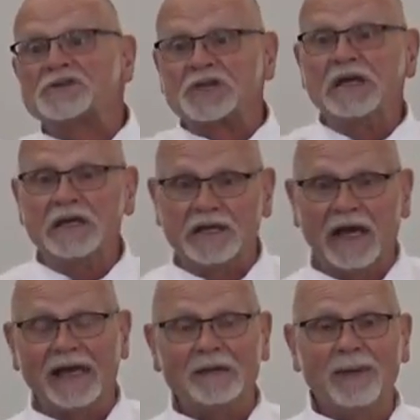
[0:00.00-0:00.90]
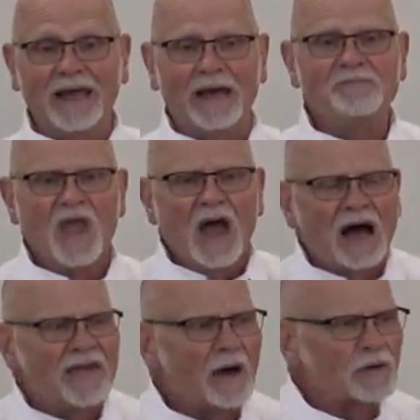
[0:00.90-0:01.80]
the seed, amen,
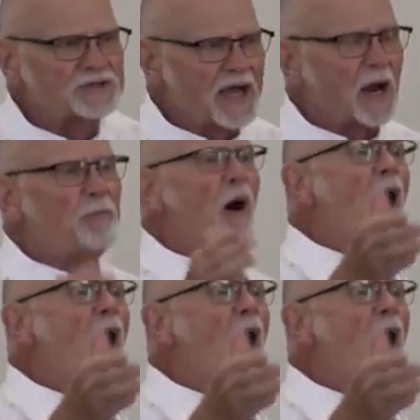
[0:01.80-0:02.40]
uh, that was there.